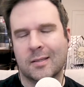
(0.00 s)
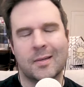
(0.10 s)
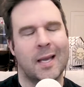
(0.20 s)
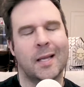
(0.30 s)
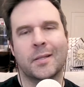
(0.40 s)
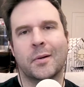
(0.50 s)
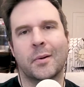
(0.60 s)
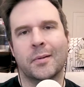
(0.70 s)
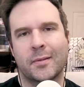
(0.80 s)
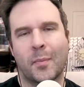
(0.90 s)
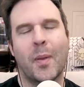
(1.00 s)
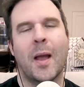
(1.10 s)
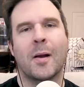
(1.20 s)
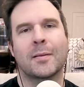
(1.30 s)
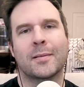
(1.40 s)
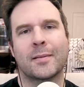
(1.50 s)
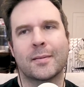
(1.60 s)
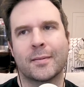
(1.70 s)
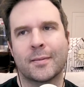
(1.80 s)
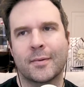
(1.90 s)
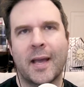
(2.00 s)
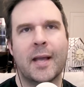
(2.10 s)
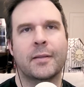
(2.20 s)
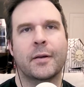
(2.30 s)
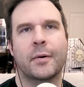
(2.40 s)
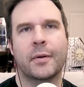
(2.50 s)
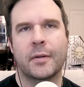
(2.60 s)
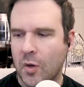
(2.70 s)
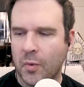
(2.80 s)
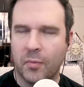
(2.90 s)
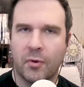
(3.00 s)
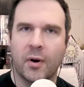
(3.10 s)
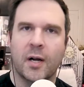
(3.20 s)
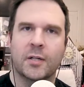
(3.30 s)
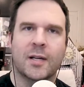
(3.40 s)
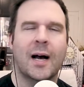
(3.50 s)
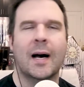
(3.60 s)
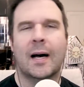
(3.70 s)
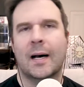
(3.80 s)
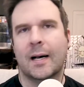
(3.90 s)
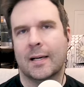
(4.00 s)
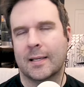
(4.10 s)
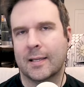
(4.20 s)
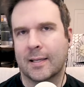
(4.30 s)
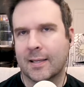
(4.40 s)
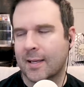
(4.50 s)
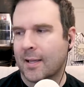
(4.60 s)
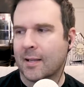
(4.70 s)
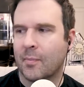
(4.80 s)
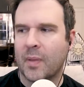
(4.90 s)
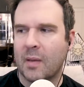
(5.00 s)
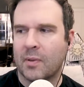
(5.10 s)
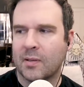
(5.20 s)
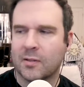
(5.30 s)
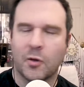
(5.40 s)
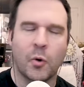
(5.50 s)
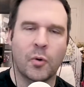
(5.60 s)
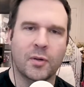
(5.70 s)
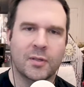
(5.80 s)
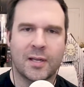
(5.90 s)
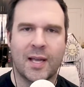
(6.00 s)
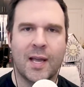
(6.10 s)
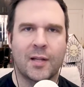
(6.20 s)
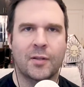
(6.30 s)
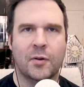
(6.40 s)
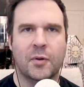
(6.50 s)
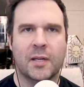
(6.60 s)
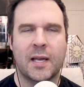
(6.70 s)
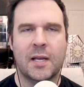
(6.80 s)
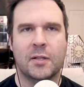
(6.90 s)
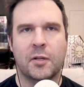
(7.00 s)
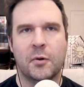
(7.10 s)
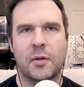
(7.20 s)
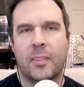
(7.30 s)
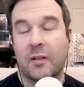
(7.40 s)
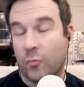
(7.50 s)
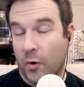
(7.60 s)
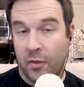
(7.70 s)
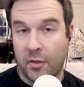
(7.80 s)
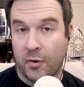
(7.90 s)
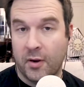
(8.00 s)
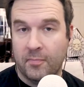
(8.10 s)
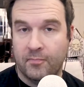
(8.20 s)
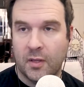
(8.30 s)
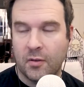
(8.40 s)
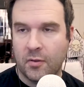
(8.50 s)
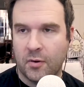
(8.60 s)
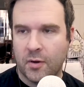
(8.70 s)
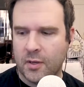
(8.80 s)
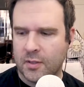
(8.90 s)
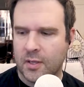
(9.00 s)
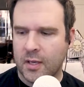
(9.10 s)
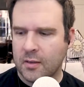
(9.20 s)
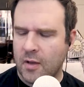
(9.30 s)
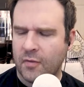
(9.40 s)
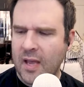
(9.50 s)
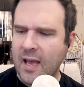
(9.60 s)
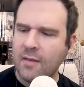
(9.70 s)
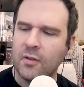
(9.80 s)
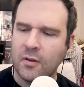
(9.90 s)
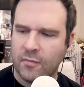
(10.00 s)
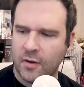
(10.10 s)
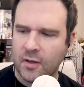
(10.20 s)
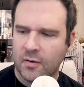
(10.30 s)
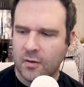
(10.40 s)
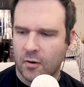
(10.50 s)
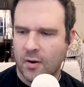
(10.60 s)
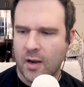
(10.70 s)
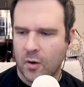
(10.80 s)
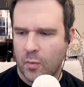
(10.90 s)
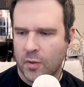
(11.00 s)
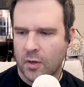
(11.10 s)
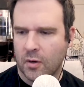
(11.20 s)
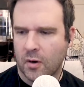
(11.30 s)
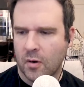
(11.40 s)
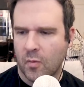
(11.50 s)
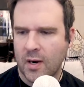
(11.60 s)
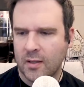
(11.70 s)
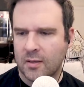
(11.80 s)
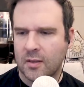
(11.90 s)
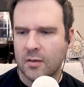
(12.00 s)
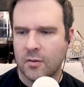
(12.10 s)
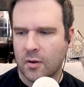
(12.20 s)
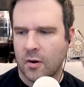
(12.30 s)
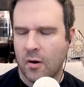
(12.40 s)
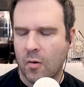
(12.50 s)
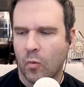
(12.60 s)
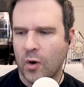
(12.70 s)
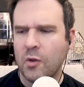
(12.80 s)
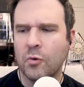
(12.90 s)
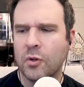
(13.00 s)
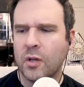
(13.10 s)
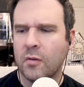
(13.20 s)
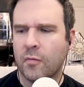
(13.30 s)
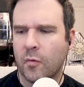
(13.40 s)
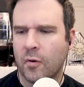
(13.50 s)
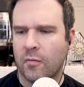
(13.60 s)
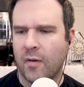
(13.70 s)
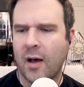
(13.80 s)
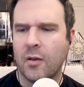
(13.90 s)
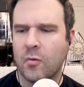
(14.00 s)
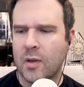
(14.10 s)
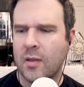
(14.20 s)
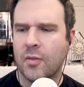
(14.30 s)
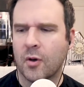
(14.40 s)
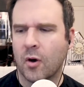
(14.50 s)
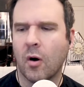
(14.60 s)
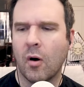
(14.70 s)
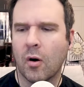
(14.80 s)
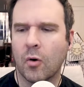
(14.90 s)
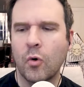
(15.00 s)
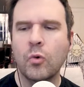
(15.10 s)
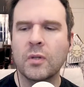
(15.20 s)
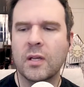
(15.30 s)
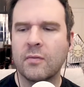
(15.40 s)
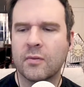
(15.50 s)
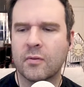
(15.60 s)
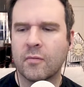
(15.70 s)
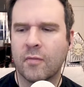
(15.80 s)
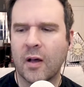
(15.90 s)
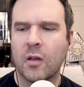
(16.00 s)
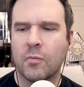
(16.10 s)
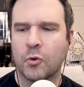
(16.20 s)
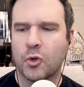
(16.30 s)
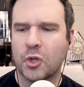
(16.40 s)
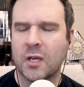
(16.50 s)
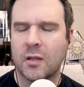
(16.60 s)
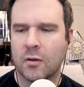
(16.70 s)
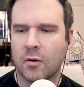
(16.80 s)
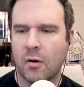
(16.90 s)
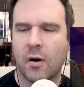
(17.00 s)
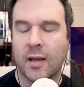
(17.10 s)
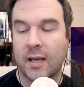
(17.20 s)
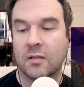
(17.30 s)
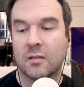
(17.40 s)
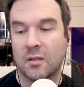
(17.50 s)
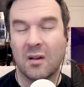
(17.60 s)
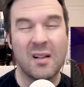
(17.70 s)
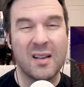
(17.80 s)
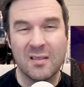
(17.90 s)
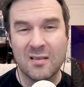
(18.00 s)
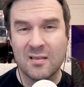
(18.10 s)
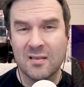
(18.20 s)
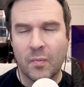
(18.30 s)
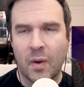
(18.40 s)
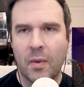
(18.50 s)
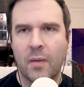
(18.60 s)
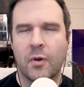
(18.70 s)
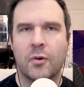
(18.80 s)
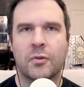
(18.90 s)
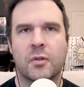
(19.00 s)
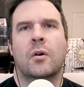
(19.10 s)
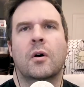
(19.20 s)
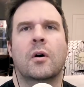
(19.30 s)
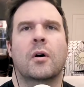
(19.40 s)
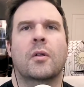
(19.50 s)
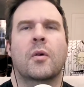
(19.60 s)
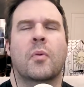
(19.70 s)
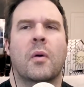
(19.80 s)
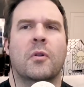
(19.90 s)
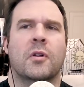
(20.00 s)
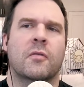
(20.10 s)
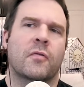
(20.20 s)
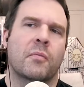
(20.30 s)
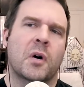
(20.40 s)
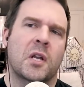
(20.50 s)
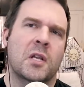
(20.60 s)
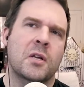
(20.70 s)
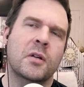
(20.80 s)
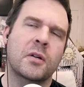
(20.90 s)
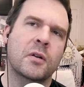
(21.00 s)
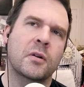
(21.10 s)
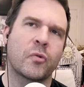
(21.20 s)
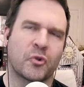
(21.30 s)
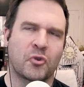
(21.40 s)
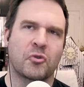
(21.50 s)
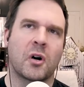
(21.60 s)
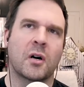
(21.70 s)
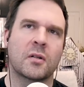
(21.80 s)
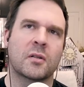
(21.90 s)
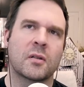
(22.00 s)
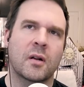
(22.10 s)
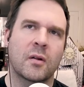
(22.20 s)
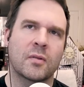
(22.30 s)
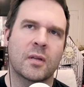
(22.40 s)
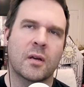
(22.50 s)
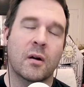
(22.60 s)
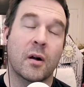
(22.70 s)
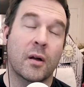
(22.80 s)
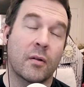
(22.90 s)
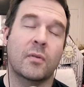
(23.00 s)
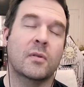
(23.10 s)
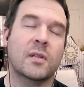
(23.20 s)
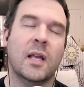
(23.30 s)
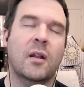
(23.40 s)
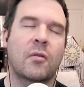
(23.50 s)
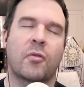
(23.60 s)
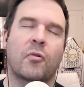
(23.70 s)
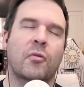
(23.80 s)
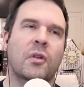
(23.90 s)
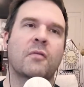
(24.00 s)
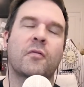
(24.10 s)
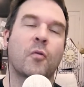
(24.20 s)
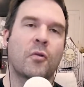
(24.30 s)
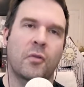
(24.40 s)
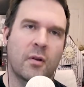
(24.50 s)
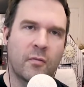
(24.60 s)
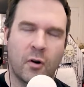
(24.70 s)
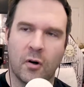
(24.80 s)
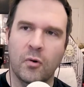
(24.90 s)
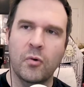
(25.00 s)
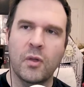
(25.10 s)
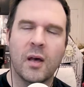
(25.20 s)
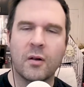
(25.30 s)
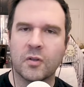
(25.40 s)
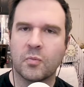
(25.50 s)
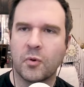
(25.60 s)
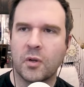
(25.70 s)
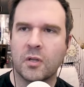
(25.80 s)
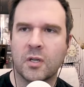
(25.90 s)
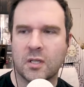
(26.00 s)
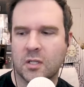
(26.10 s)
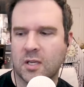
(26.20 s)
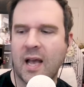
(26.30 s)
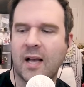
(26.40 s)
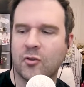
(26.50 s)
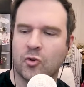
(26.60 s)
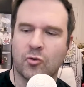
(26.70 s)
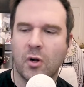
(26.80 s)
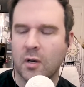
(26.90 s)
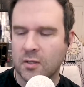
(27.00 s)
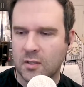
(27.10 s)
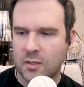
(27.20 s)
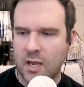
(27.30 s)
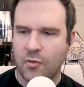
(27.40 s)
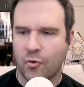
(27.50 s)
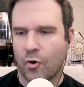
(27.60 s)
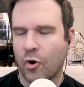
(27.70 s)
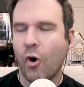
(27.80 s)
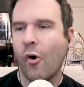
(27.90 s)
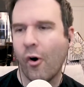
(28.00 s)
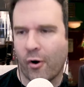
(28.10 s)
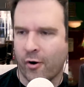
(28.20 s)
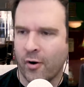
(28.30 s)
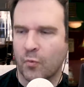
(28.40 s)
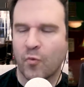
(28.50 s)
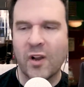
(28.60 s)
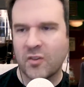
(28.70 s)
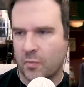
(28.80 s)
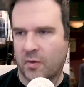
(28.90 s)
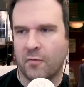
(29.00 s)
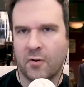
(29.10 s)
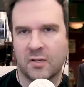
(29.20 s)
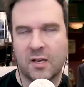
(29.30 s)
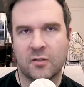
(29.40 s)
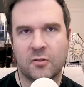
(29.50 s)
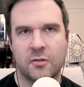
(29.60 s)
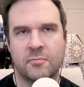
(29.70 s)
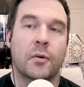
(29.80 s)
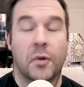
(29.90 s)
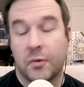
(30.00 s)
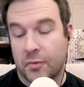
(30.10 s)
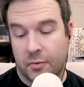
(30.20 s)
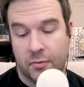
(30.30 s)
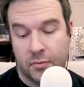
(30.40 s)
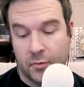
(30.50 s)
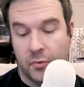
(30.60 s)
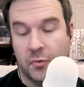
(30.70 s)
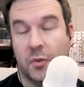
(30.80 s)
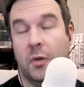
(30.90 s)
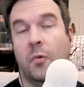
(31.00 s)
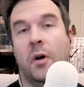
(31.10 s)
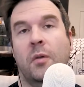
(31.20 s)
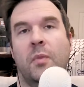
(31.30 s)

We can't do it. Their parents, we can't do it. They open up the garage. Ah, yeah, I got the baby's toys. You can't do it. Can't do it. That's one theory. And the other theory is like, if they have a device to crack open the car, why not steal the car? What are you looking for value in the car? Who leaves valuable shit in their car? I guess sunglasses. My mom goes, oh, they're probably looking for money or drugs. And I was like, all right, second and thirdly and fourthly of all, who the hell is put just has drugs in their car? Recipe for disaster. Who knows? Who knows what they wanted?